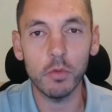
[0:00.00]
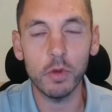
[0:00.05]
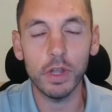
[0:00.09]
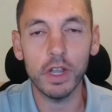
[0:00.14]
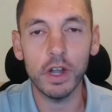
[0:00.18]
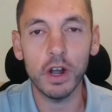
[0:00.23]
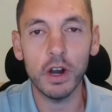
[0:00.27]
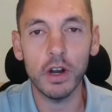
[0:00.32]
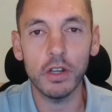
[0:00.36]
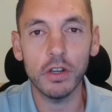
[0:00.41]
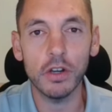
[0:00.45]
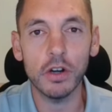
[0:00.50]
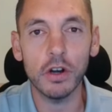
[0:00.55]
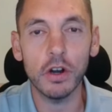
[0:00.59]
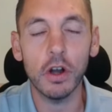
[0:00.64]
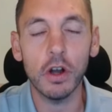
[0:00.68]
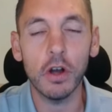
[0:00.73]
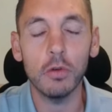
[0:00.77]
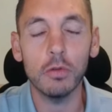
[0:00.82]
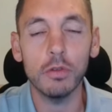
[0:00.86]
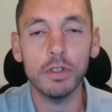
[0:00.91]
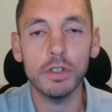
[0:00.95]
We are your
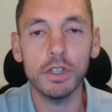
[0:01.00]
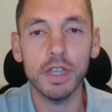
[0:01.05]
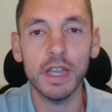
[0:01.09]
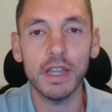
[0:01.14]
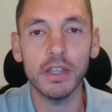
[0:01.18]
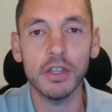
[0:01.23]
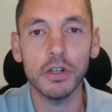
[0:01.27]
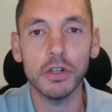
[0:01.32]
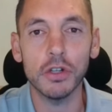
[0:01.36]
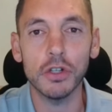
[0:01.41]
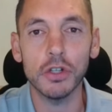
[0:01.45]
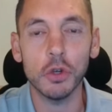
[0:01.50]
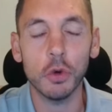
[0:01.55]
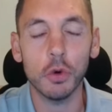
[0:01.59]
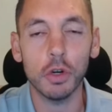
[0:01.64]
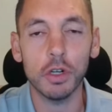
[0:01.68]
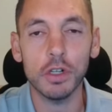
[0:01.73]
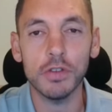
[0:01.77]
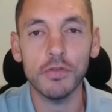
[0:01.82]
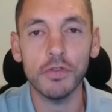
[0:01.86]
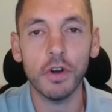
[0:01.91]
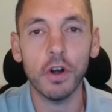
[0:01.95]
host and your
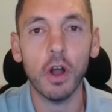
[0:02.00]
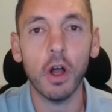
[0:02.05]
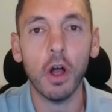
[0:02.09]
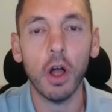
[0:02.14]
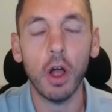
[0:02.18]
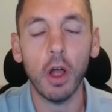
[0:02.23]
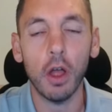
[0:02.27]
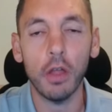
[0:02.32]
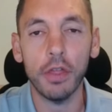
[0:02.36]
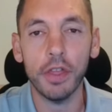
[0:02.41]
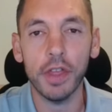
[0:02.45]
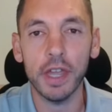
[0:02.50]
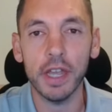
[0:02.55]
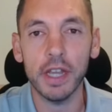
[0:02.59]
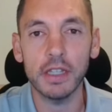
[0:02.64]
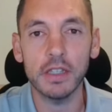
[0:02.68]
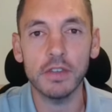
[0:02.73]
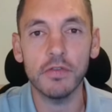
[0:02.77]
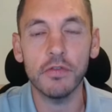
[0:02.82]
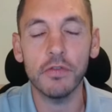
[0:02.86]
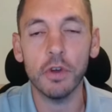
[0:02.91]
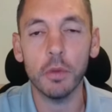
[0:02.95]
source for all
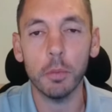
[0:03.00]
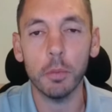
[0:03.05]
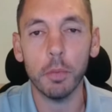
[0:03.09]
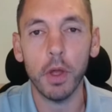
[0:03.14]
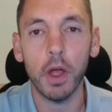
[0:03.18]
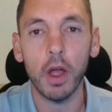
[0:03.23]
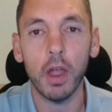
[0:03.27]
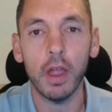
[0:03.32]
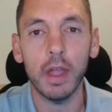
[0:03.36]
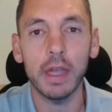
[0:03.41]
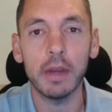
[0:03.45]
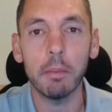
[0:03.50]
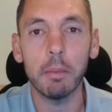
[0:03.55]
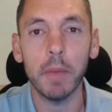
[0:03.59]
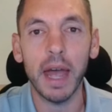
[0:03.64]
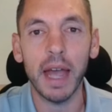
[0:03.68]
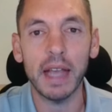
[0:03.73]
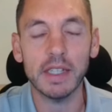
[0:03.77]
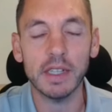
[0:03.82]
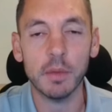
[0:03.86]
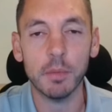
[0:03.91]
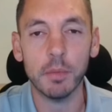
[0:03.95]
things football and
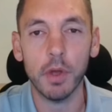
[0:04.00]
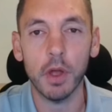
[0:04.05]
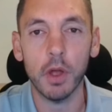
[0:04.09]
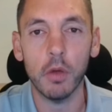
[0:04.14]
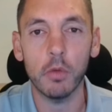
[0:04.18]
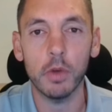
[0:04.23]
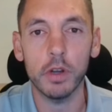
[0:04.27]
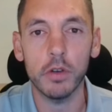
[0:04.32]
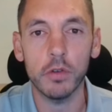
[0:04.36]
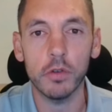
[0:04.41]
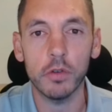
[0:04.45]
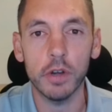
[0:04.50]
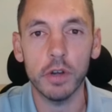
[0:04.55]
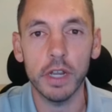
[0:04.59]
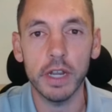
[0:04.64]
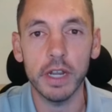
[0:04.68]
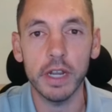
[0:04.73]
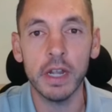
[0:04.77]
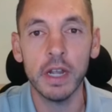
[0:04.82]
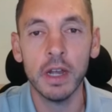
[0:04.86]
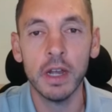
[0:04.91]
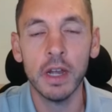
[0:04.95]
basketball
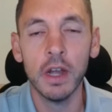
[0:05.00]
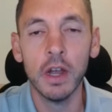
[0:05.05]
recruiting.